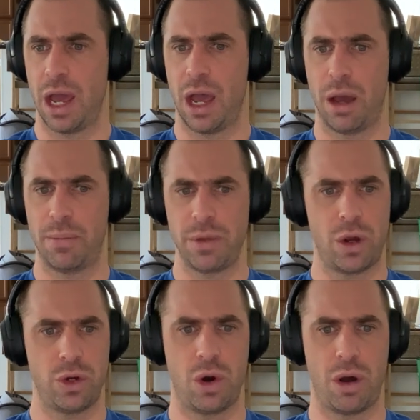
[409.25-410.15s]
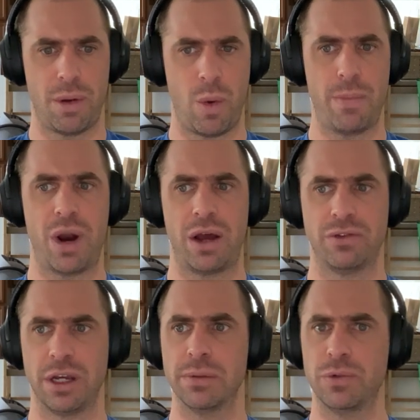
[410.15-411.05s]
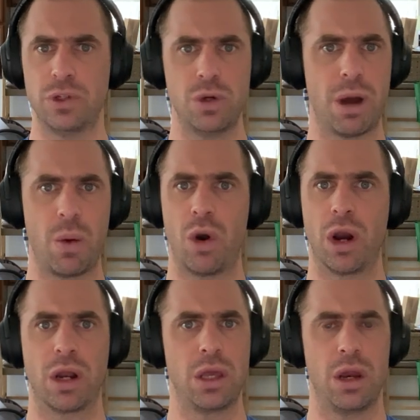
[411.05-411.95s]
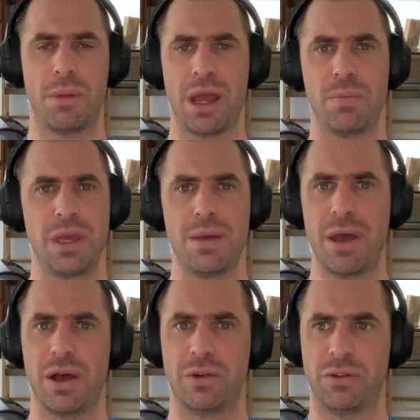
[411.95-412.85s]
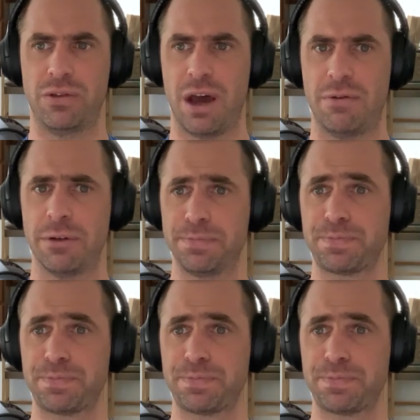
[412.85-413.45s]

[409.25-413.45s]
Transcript: Um, you know, I do all my web browsing, do my work, you know, my emails and stuff,